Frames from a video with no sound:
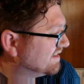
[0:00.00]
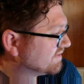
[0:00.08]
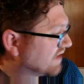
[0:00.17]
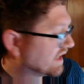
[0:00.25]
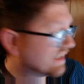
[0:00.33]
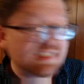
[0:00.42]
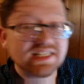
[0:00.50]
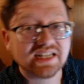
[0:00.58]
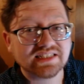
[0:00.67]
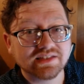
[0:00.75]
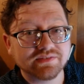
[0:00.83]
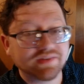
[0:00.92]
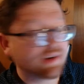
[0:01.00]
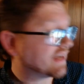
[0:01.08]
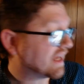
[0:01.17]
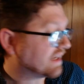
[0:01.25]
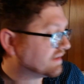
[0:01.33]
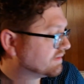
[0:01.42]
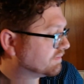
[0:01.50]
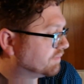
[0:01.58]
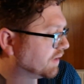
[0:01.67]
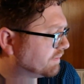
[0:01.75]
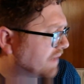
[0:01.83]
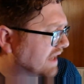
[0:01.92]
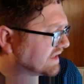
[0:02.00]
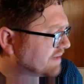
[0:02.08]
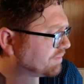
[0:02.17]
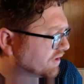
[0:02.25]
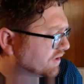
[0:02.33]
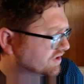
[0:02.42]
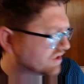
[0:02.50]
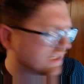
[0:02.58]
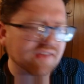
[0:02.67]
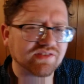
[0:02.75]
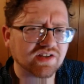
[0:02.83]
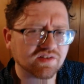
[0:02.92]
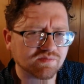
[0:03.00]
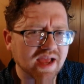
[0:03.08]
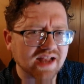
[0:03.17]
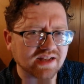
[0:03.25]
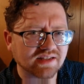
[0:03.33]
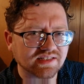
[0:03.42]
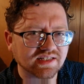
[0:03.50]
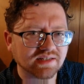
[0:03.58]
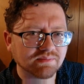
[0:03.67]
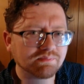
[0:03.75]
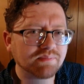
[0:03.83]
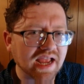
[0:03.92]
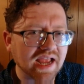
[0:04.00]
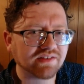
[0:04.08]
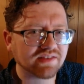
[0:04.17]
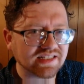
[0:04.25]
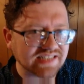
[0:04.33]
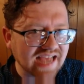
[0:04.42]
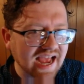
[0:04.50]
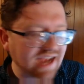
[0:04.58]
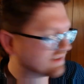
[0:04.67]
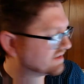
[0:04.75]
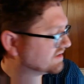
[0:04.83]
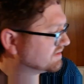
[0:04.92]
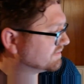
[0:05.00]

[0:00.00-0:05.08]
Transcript: At least not till the very end. But at that point, you should have enough mana to pay the tax.